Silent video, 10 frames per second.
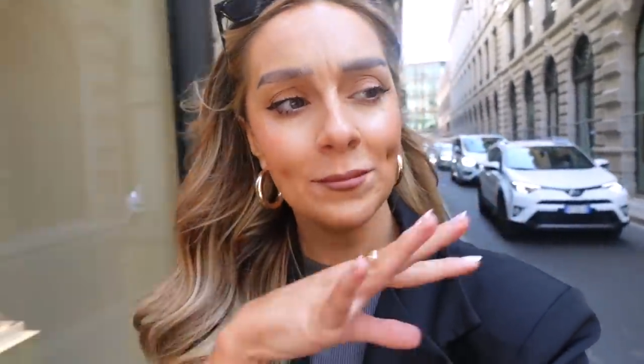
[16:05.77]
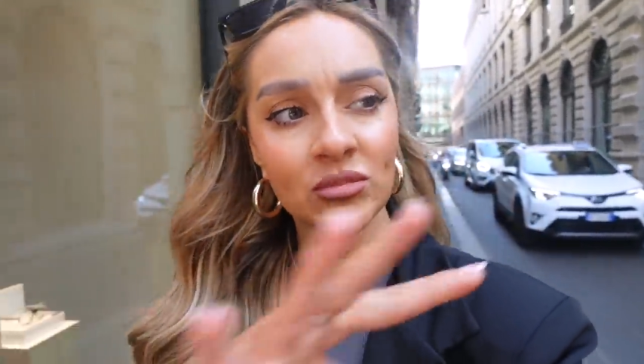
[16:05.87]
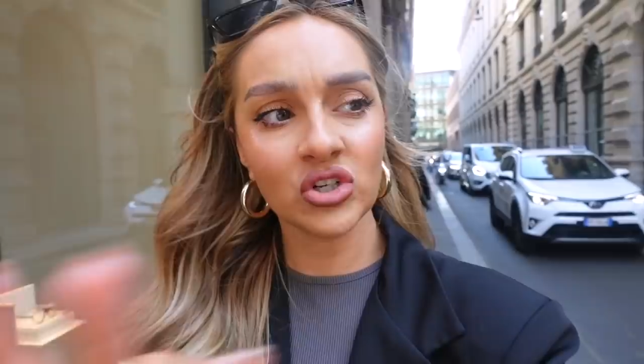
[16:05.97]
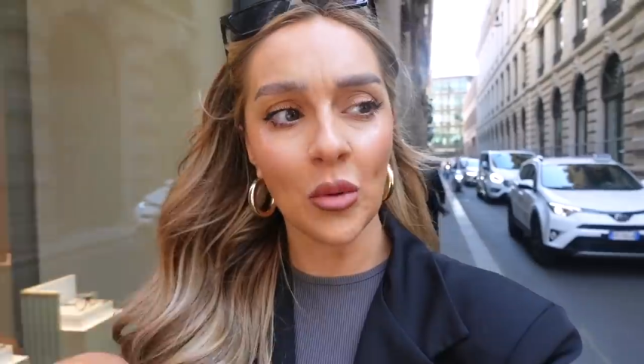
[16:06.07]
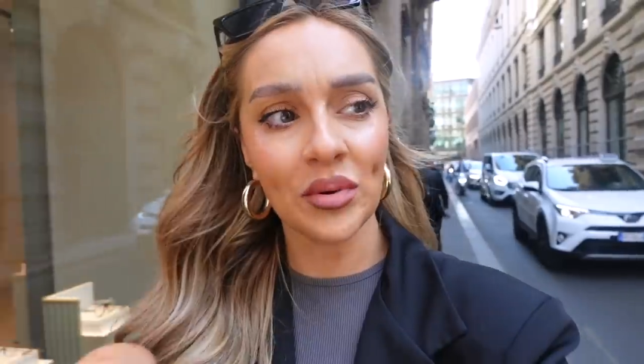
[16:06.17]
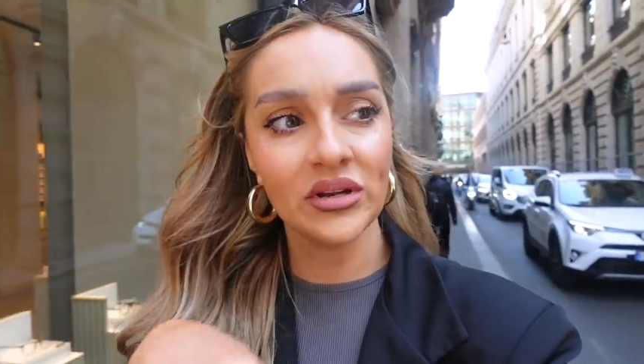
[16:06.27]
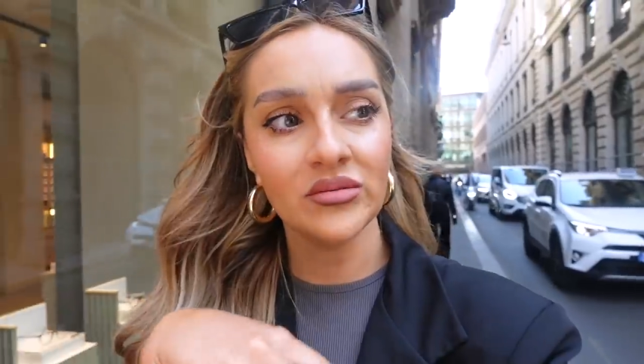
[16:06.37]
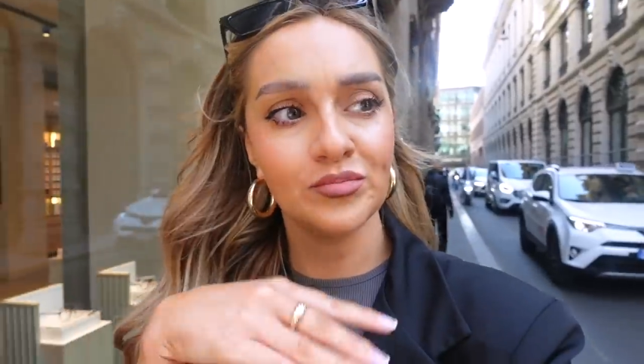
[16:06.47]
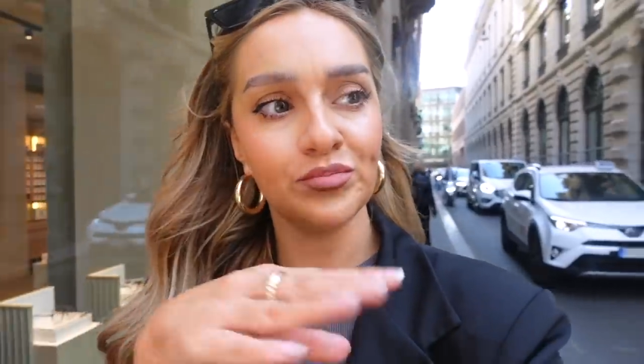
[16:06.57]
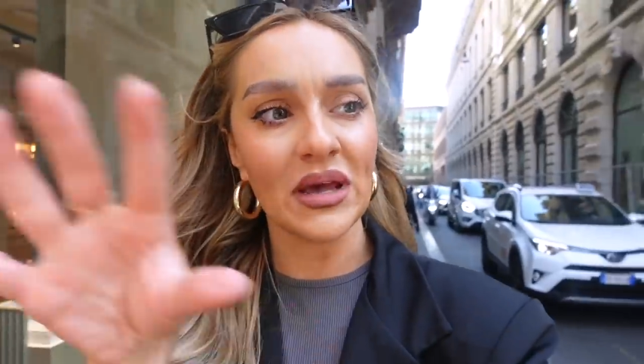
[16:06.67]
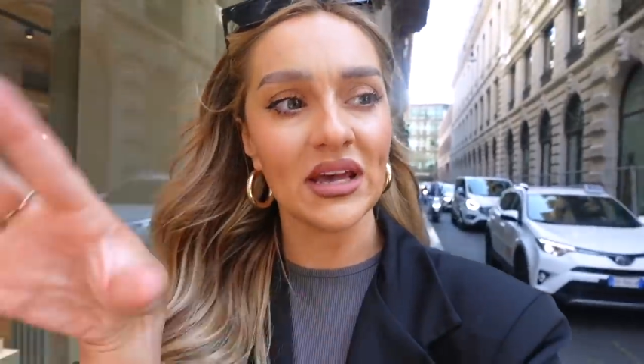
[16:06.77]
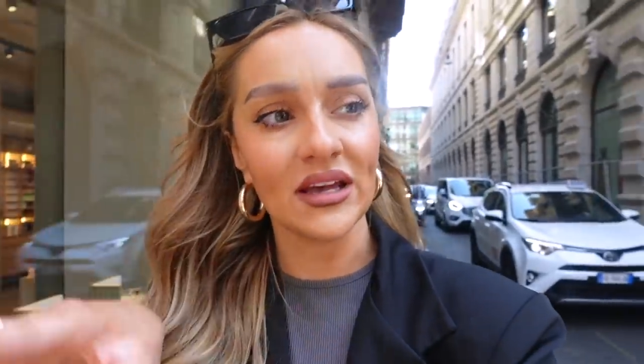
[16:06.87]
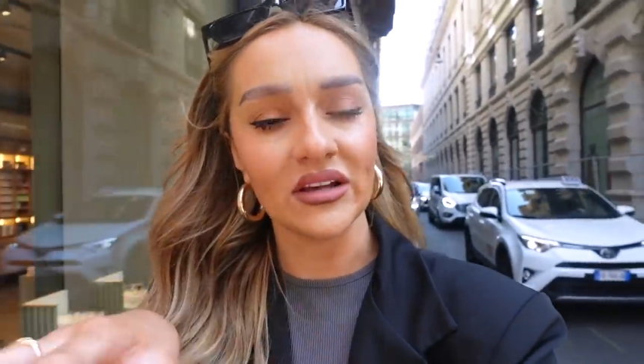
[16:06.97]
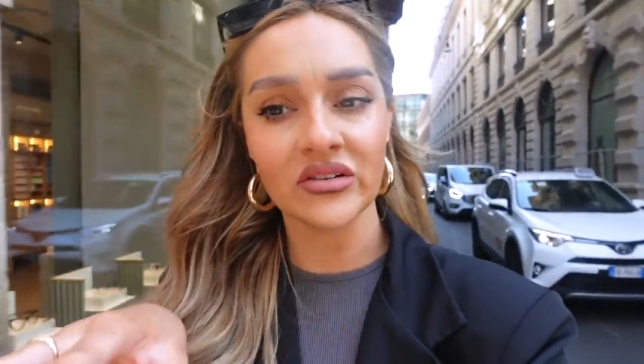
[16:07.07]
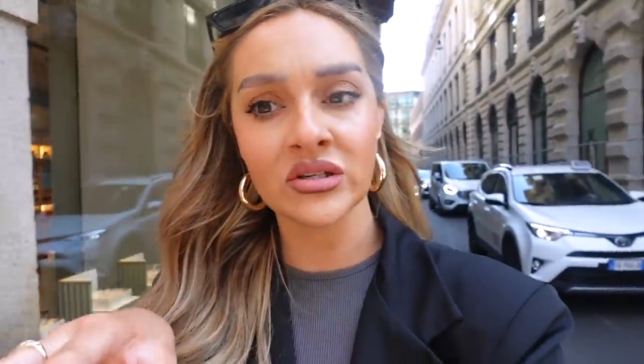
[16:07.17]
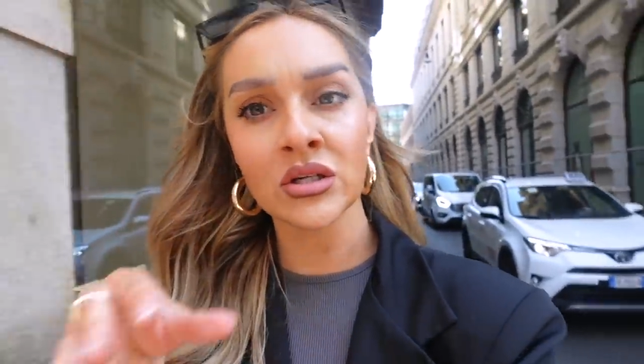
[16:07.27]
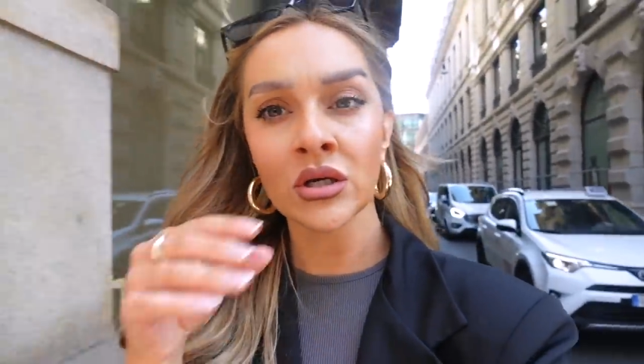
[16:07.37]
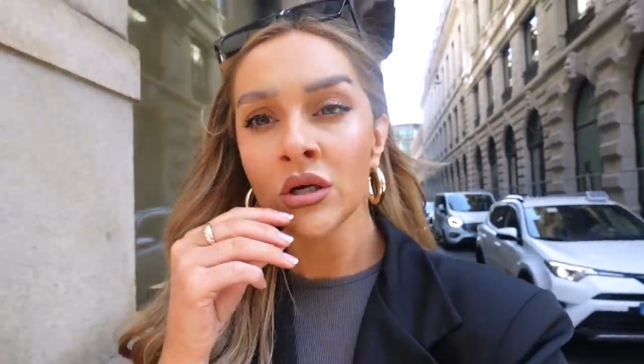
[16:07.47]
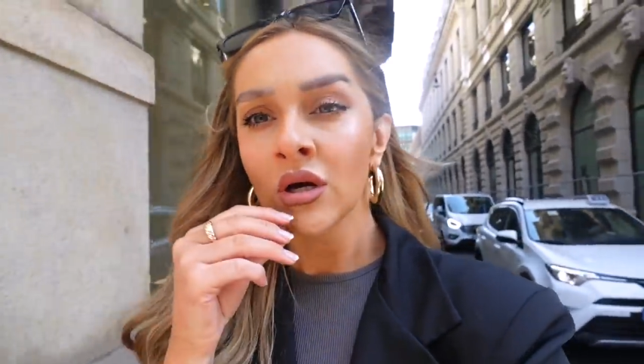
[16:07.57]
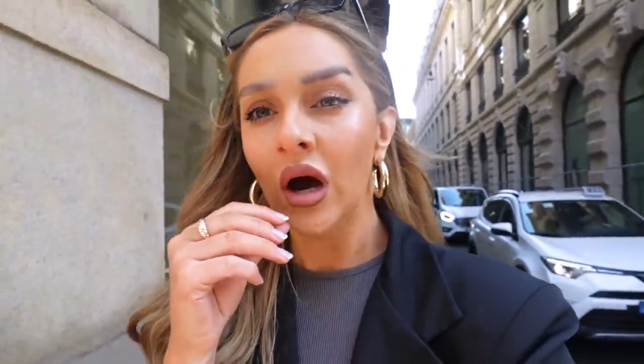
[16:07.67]
shopping bit is?
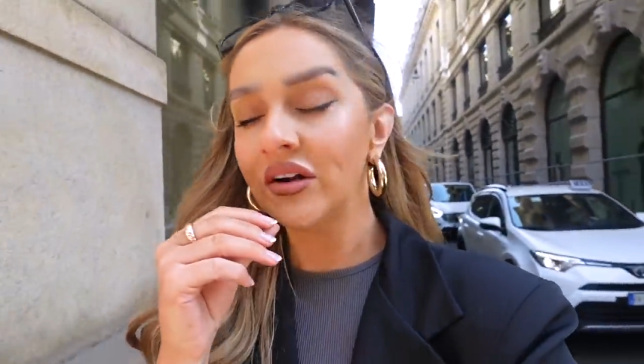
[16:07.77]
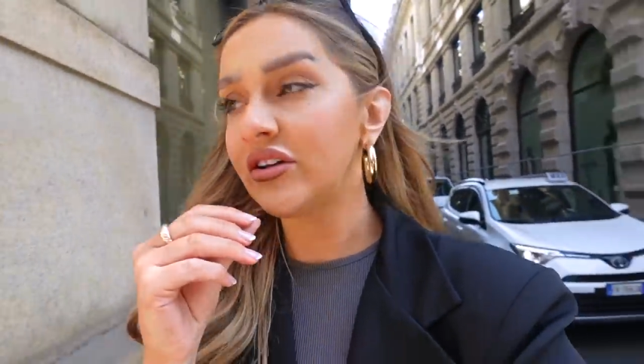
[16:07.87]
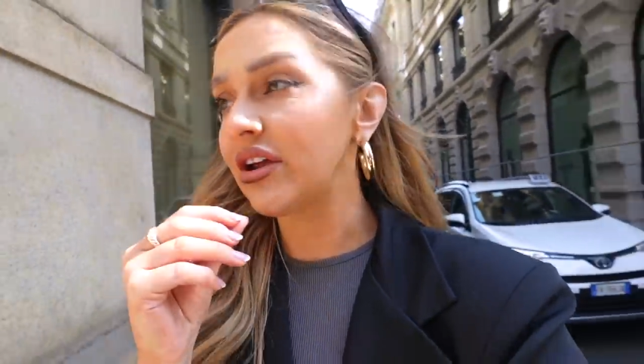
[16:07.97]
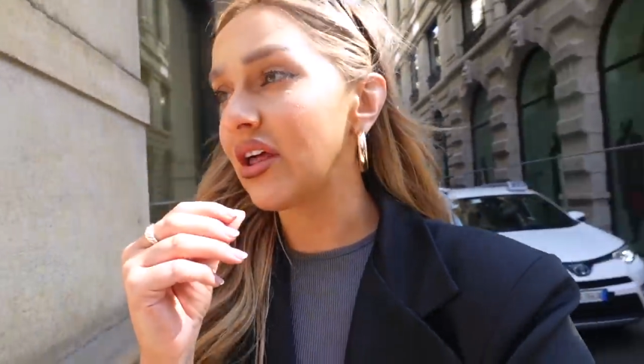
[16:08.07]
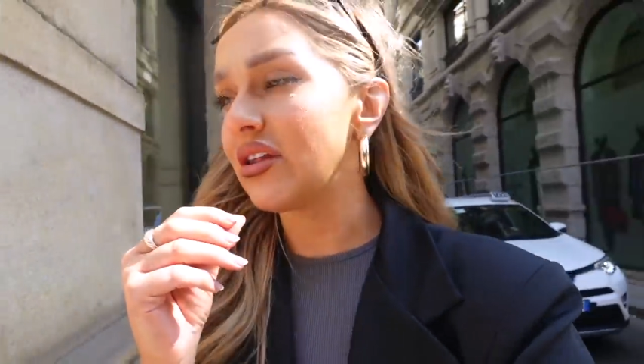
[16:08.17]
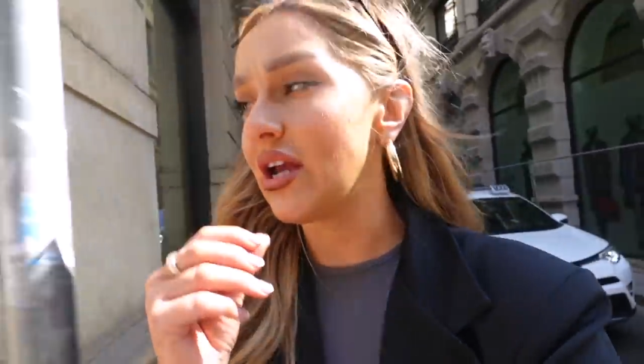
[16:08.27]
I didn't get the